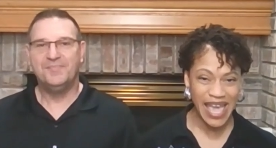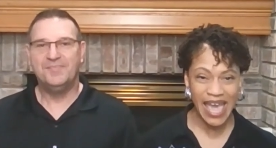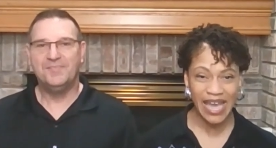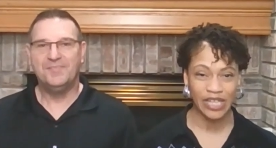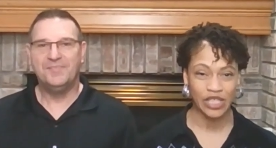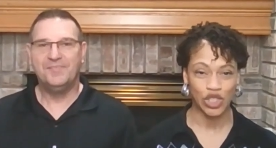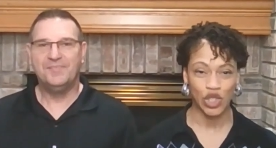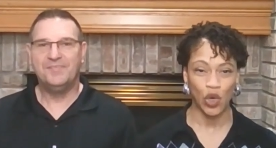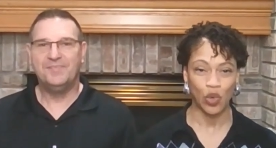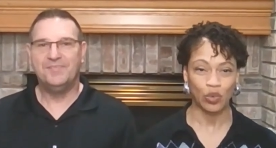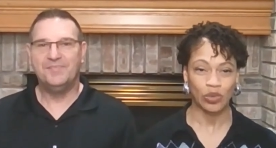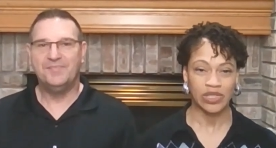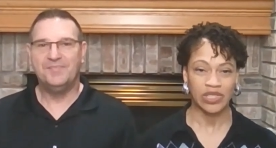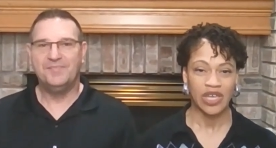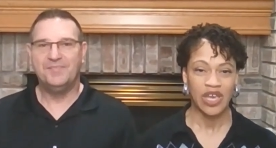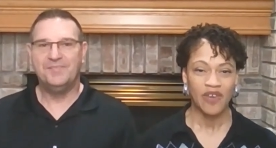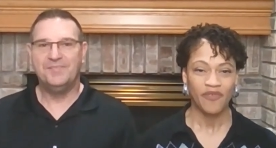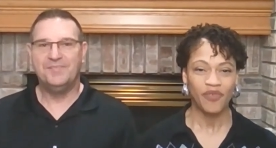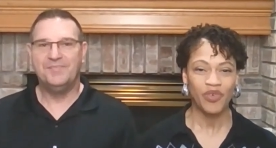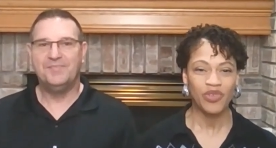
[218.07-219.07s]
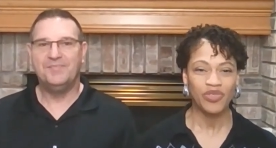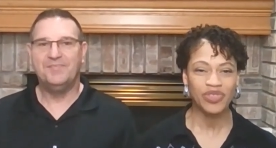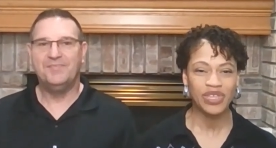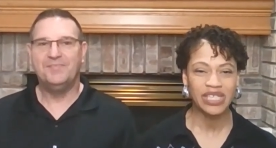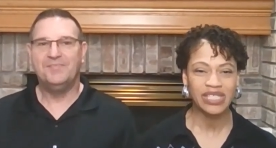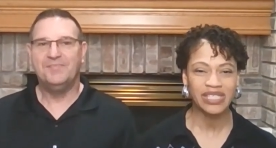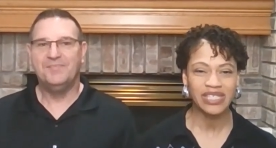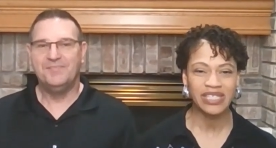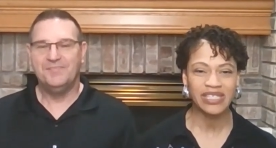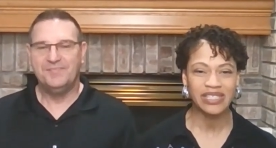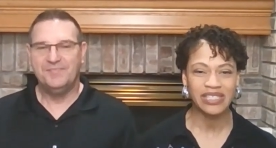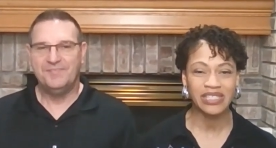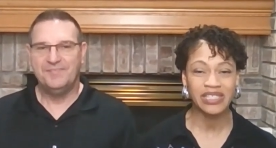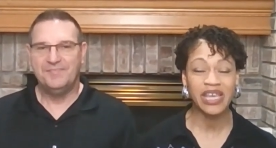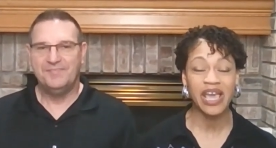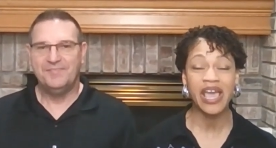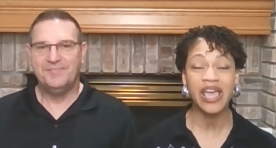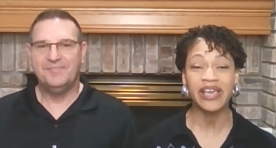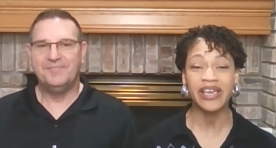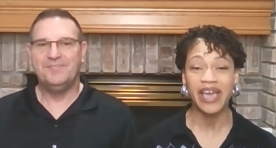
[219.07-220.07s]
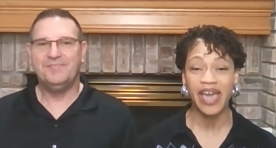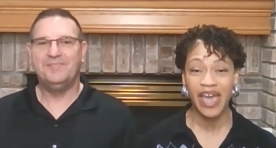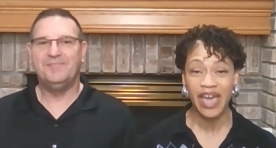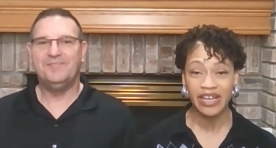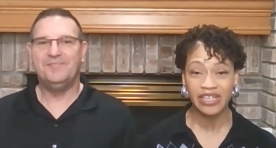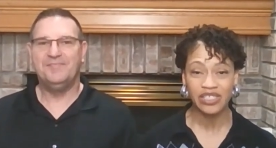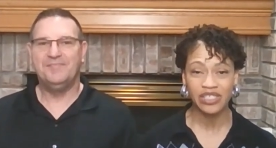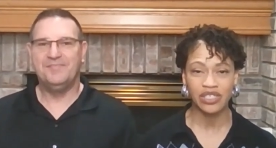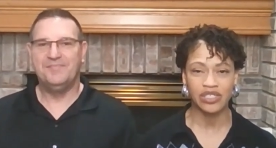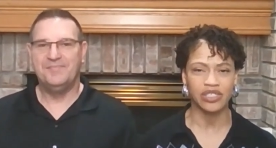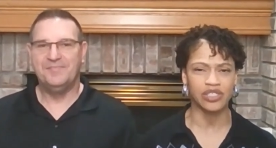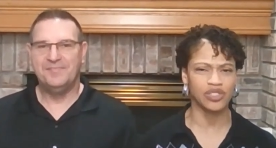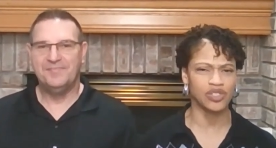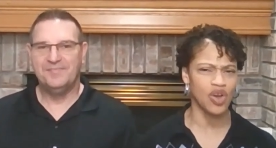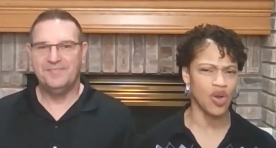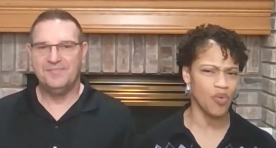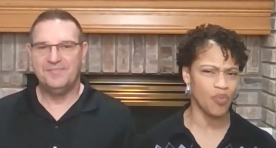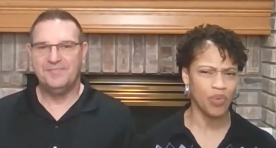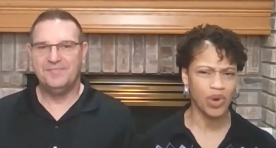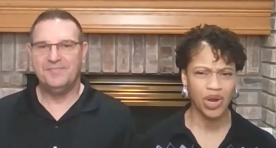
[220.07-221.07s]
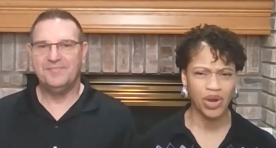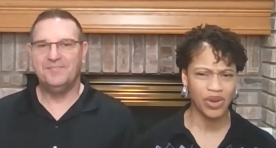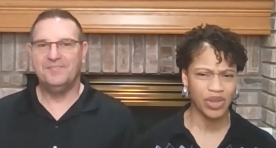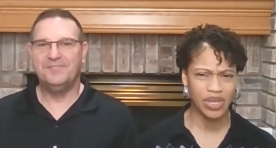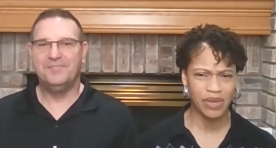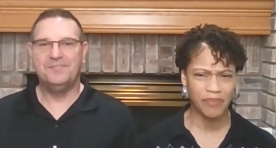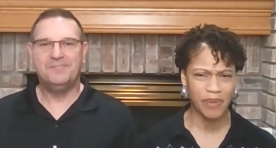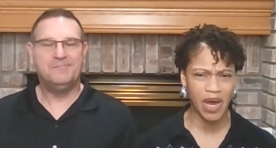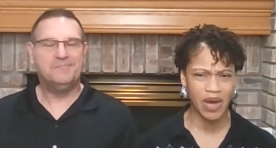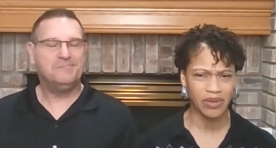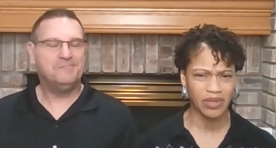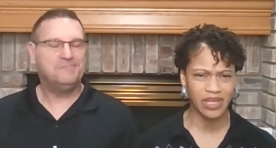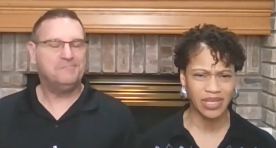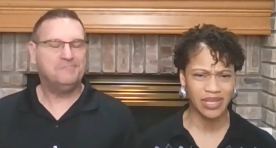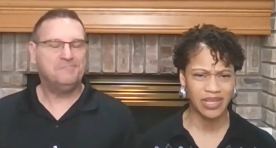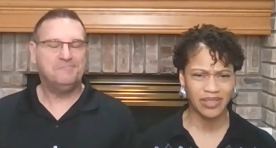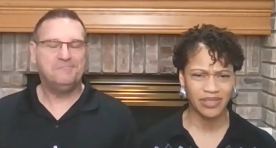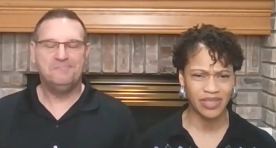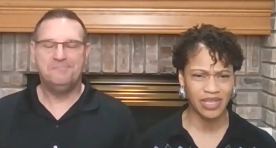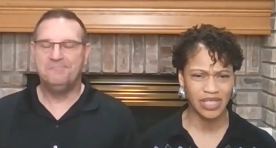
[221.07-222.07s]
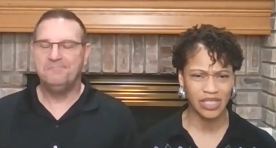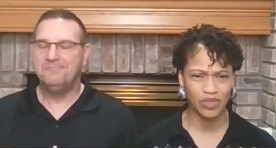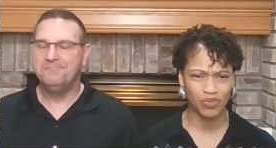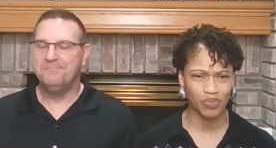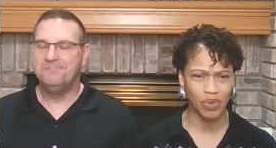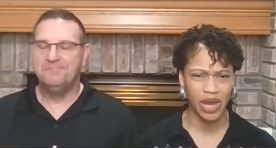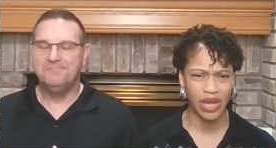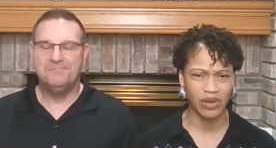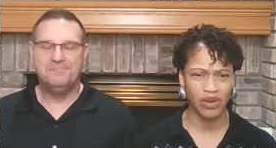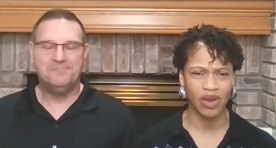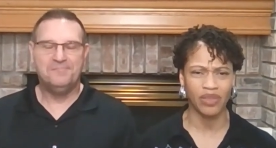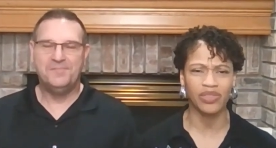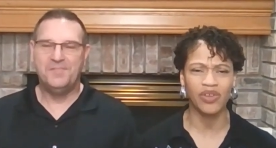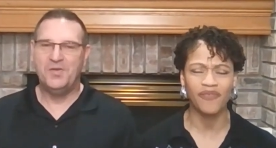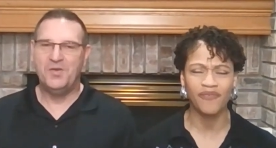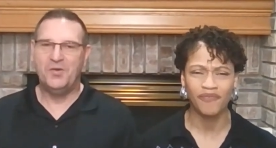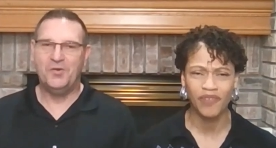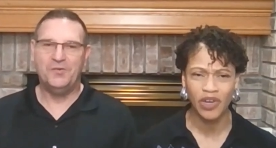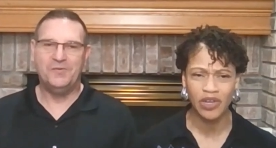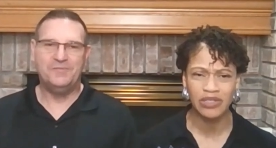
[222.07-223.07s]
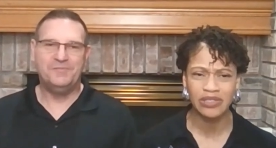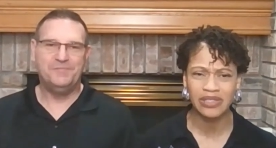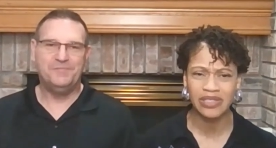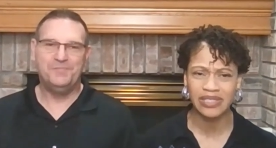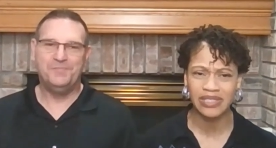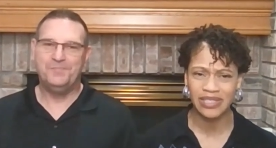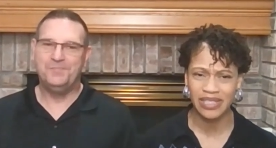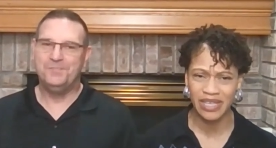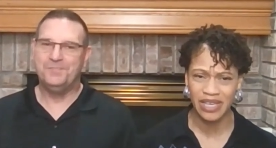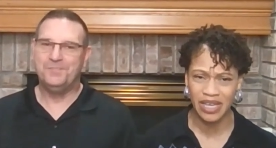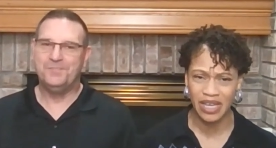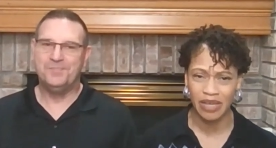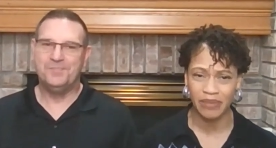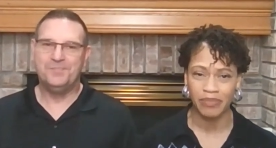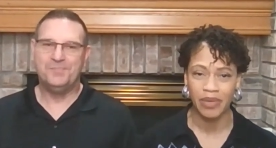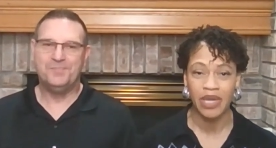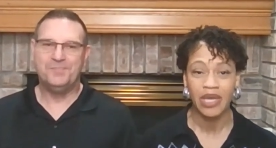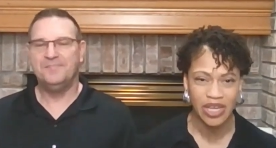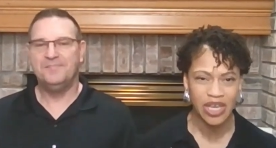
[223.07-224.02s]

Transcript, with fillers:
Speaker 1: antidote for this is to take action. Don't worry about getting things right on the first attempt.